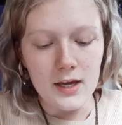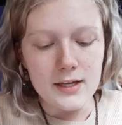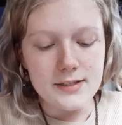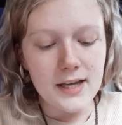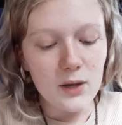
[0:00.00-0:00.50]

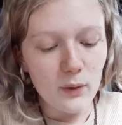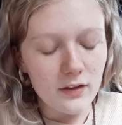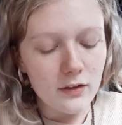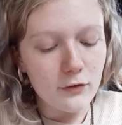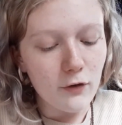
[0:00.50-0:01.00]
Say
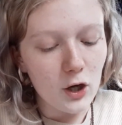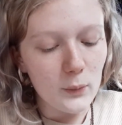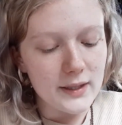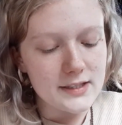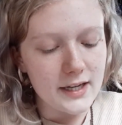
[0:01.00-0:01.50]
whether the
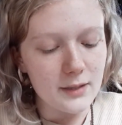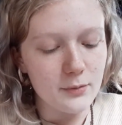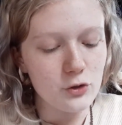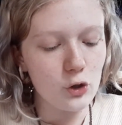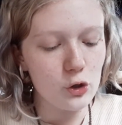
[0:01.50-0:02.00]
following
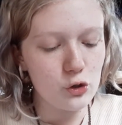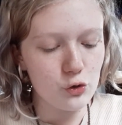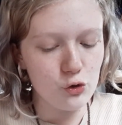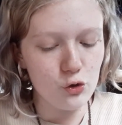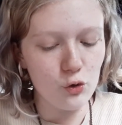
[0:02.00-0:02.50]
statements are
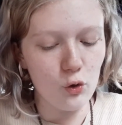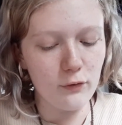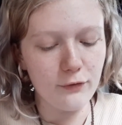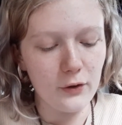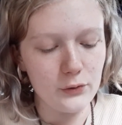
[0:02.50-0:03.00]
true or
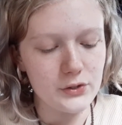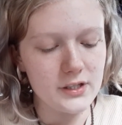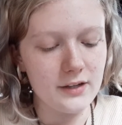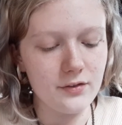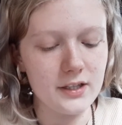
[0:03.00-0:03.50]
false.
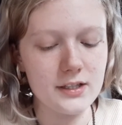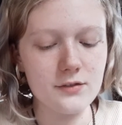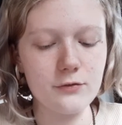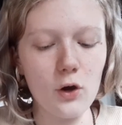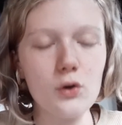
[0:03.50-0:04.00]
If it is
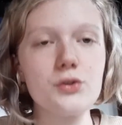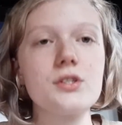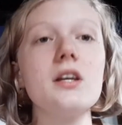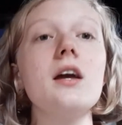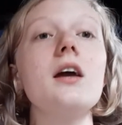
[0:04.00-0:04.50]

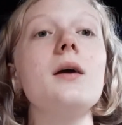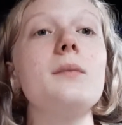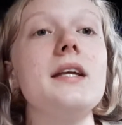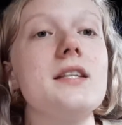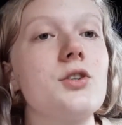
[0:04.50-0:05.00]
false,
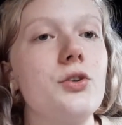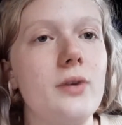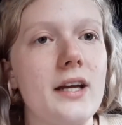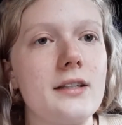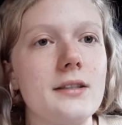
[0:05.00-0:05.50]
please
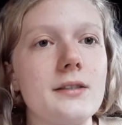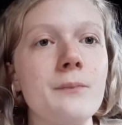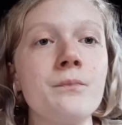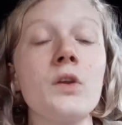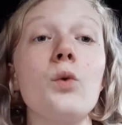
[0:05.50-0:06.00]
correct it.
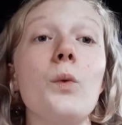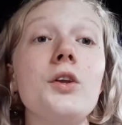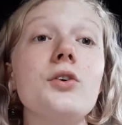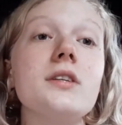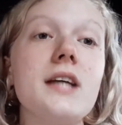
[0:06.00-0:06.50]
When
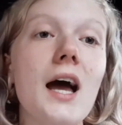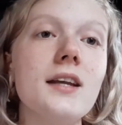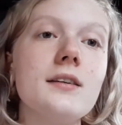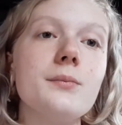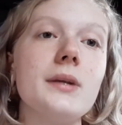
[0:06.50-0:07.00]
you're
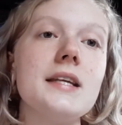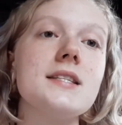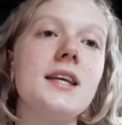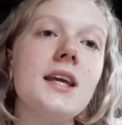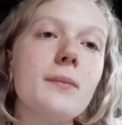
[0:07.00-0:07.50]
done, please
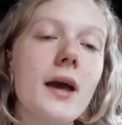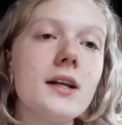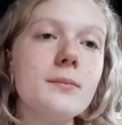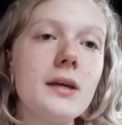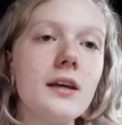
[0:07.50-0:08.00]

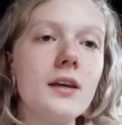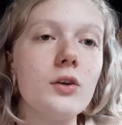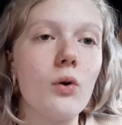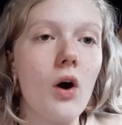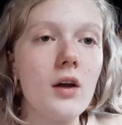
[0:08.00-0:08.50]
email me
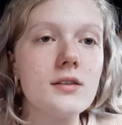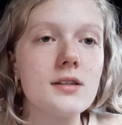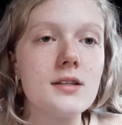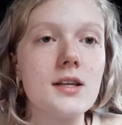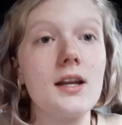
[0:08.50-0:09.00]
your
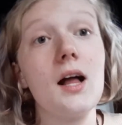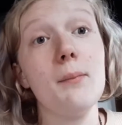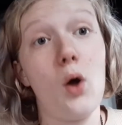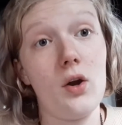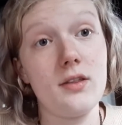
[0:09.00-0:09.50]
answers and I'll
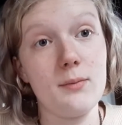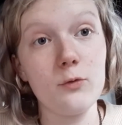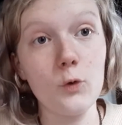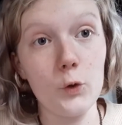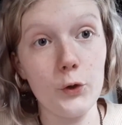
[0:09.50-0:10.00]
mark them
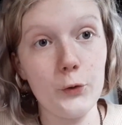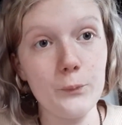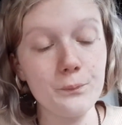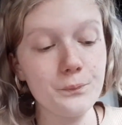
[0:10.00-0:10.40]
for you.